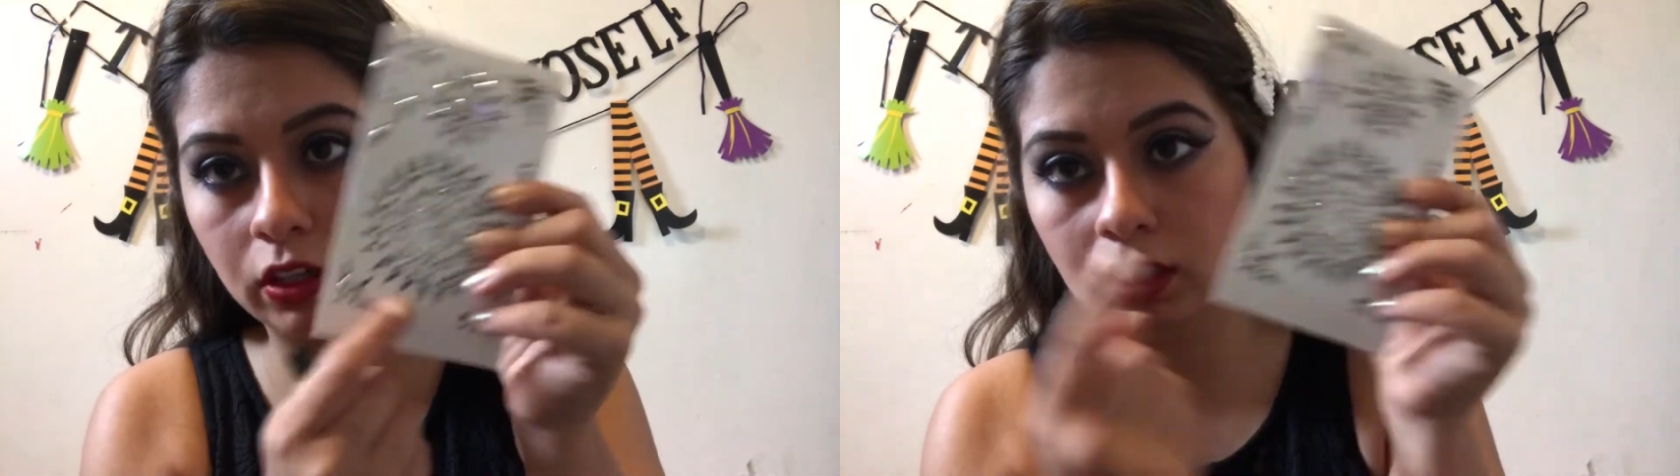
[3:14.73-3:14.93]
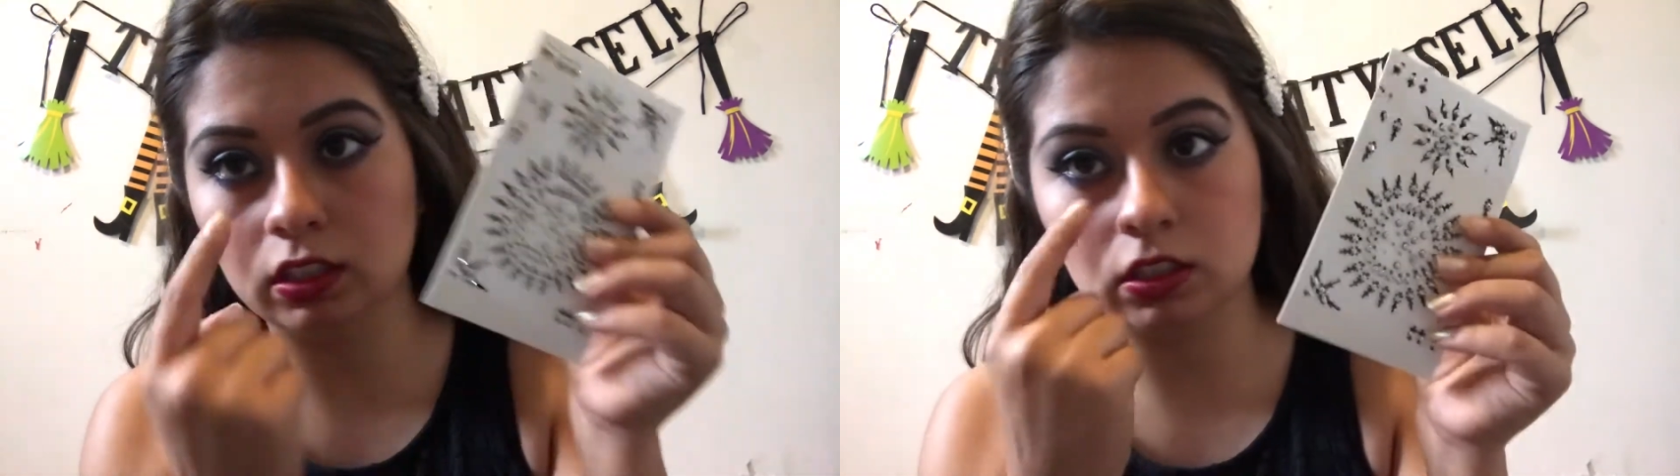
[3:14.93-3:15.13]

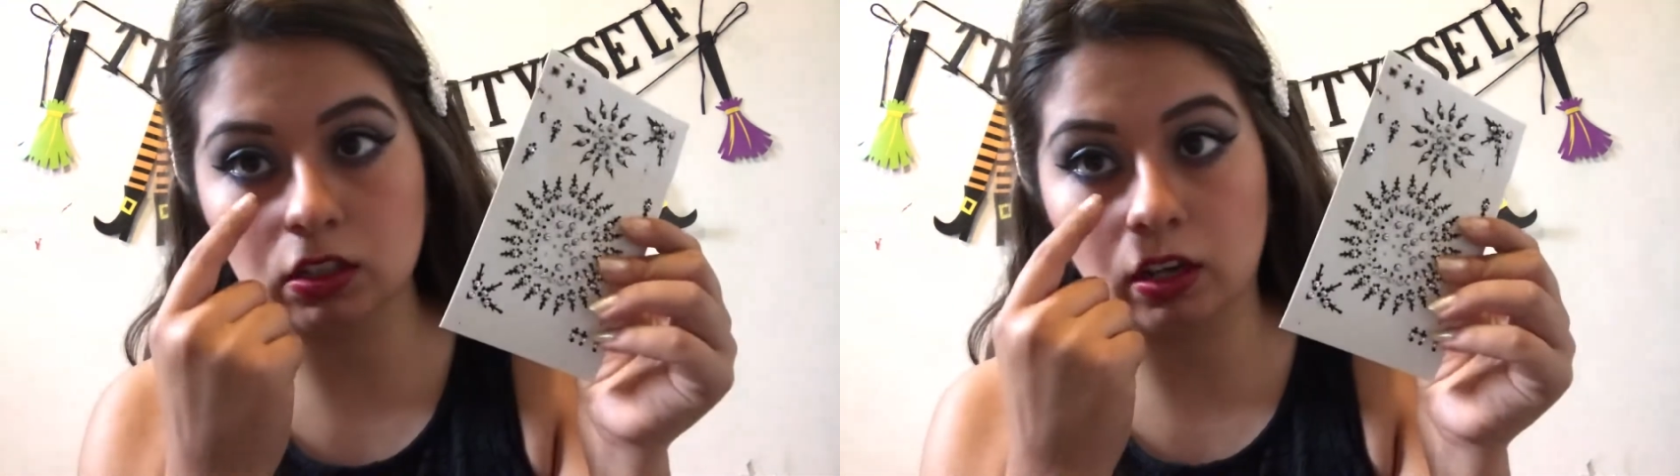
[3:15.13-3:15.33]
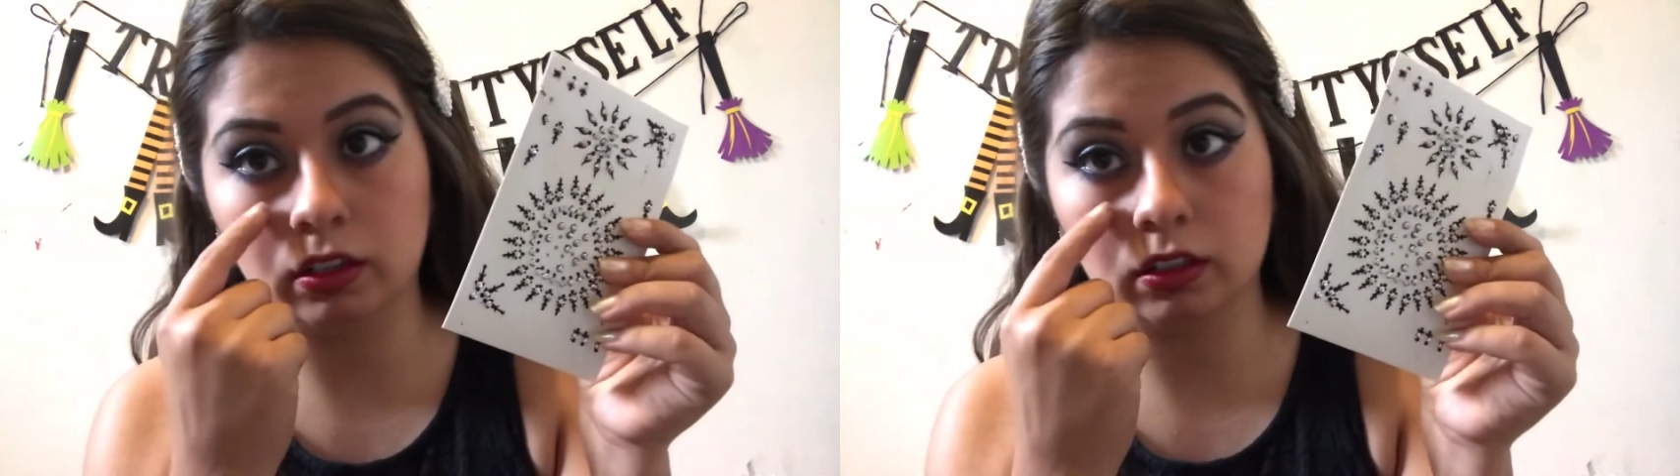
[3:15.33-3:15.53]
each
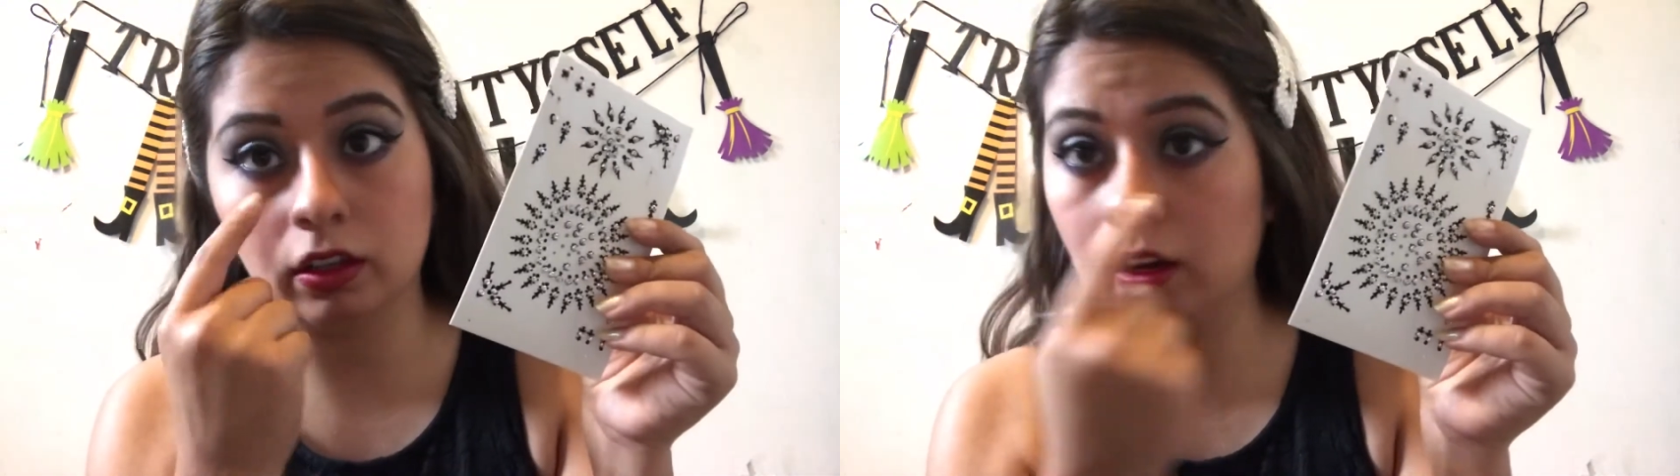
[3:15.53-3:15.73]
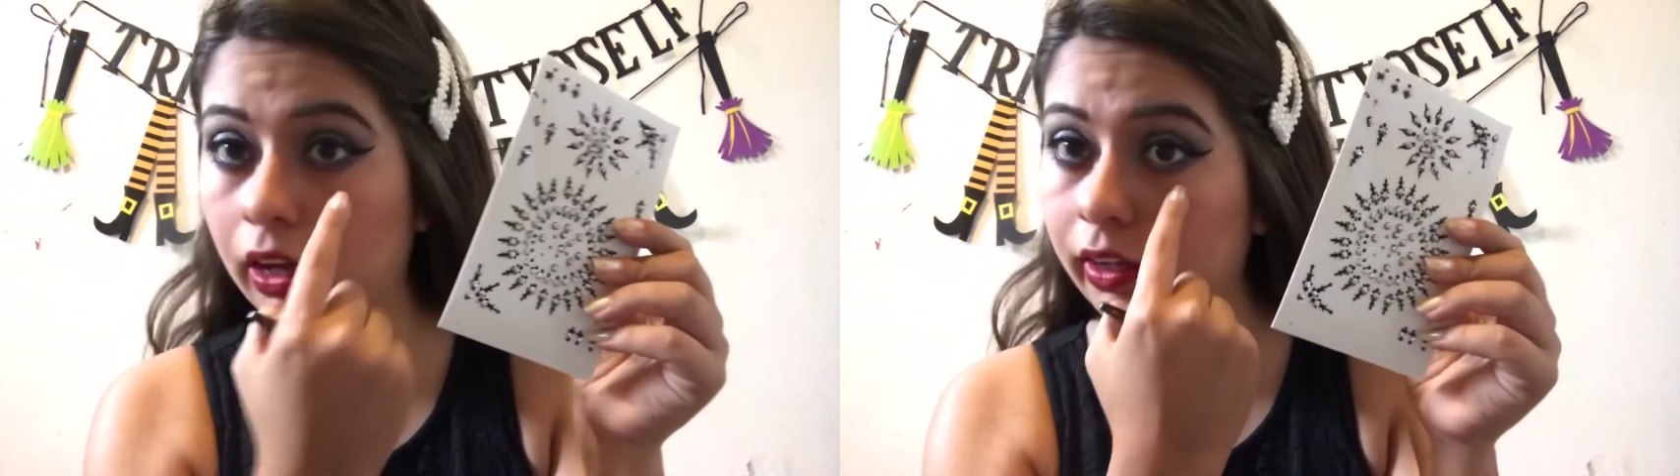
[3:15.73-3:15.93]
under
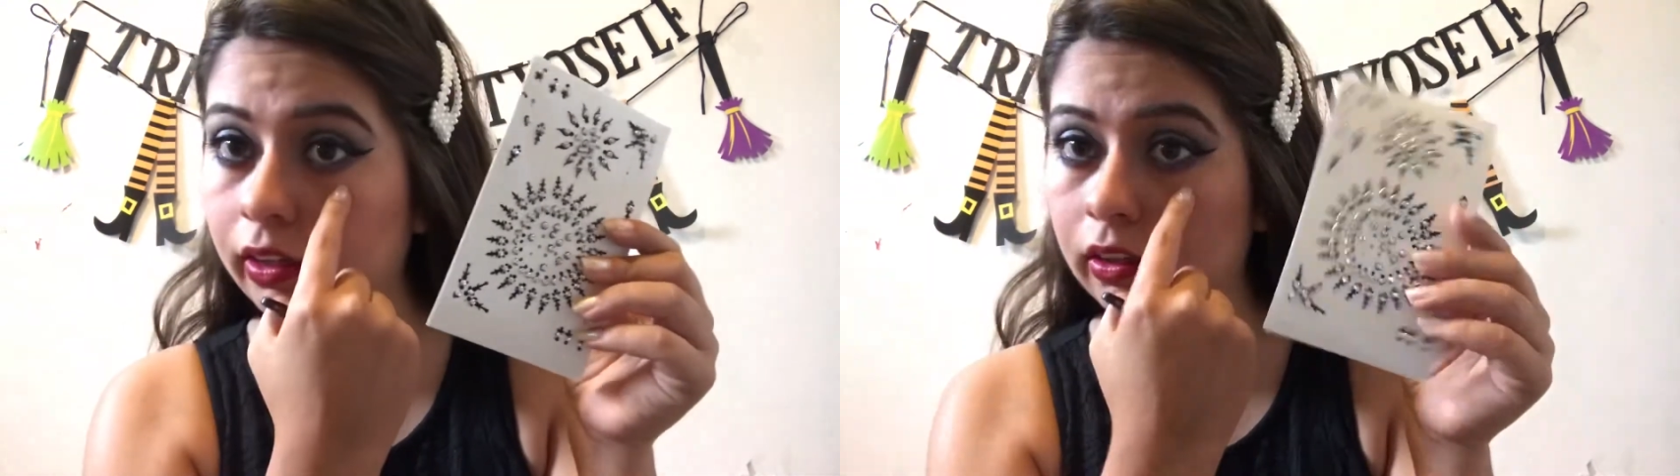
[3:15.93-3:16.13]
eye.